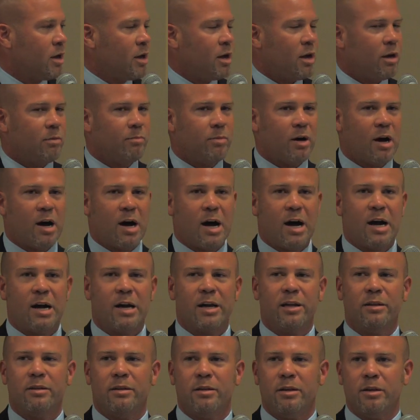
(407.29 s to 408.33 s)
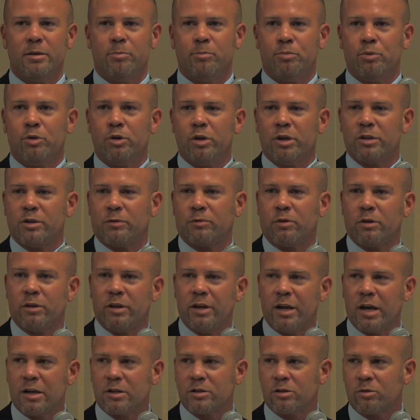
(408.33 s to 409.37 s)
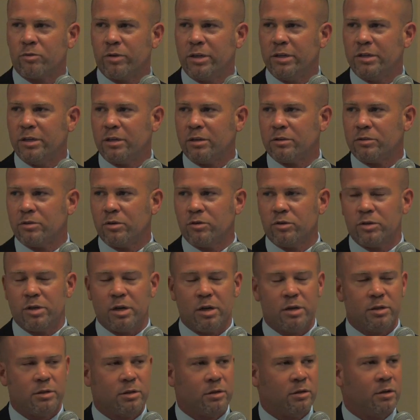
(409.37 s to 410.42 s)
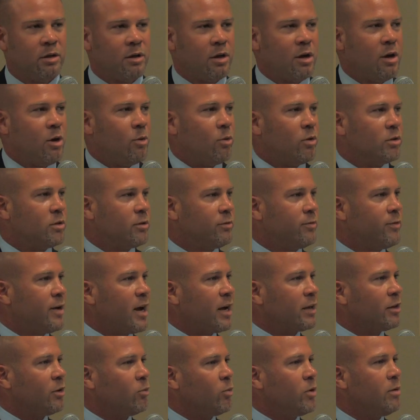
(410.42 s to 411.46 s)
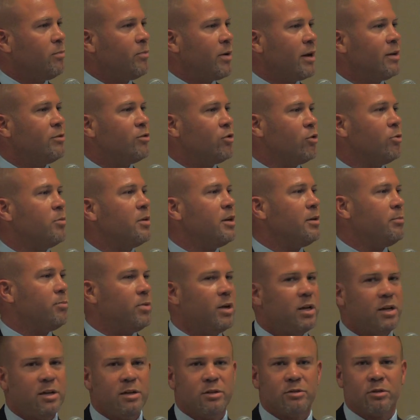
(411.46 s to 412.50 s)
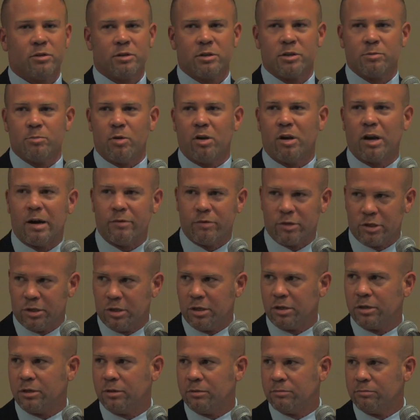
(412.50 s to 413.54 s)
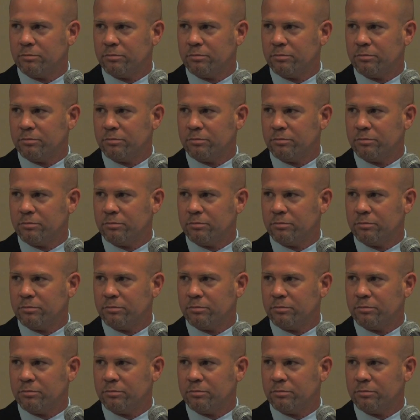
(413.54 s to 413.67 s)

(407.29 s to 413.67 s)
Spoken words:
and behind the push for the National Retail Association was the fact that we pay too many pennies on a small average ticket.